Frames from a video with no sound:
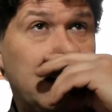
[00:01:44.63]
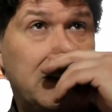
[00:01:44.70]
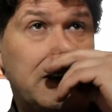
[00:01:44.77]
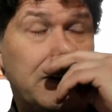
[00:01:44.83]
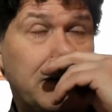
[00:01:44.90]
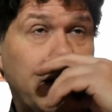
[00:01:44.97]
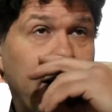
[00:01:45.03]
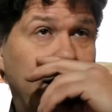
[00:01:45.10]

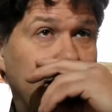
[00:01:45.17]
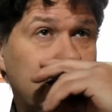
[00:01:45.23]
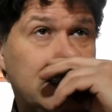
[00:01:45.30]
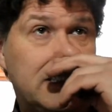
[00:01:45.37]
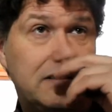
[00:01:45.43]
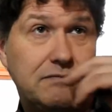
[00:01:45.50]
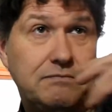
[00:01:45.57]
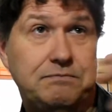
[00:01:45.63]

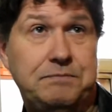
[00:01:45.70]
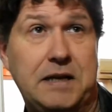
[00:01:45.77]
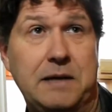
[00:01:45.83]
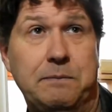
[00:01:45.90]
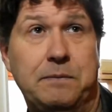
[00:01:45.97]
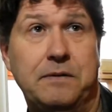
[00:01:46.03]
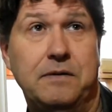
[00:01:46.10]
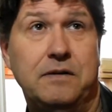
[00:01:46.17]
trans
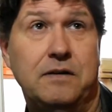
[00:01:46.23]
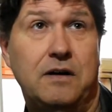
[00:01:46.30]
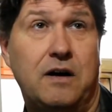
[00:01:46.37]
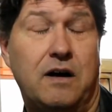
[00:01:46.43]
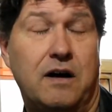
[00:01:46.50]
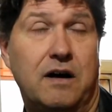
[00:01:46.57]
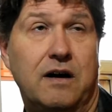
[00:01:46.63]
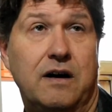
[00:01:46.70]
people
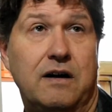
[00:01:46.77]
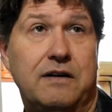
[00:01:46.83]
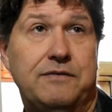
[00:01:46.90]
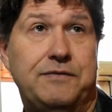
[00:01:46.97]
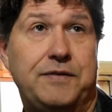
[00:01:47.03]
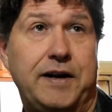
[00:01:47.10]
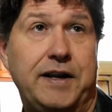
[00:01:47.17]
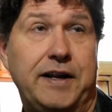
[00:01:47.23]
are
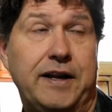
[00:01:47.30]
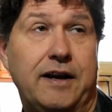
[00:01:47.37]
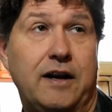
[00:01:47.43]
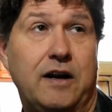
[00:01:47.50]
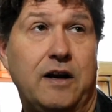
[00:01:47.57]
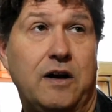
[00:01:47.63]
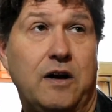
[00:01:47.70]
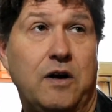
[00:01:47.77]

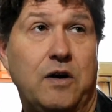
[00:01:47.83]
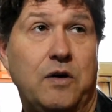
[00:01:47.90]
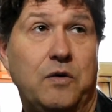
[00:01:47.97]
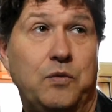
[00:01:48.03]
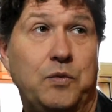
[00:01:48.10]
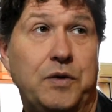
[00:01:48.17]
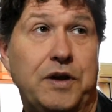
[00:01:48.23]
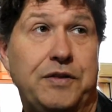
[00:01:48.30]
fighting
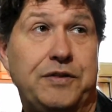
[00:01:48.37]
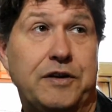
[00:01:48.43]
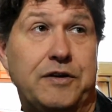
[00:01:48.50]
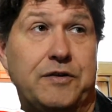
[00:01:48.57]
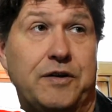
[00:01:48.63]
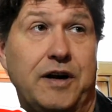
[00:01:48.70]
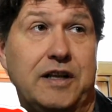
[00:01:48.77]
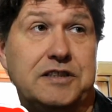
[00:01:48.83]
with the
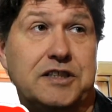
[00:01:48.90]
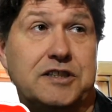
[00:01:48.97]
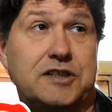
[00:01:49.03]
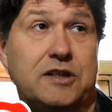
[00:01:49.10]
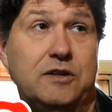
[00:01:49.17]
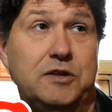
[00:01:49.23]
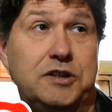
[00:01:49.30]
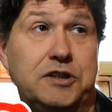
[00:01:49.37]
trans
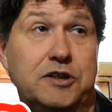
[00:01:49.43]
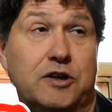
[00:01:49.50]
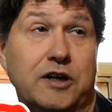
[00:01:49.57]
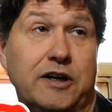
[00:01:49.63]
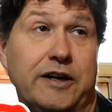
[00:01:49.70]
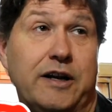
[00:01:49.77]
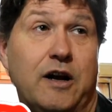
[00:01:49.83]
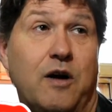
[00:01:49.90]

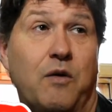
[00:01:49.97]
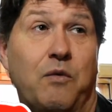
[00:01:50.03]
exclusionary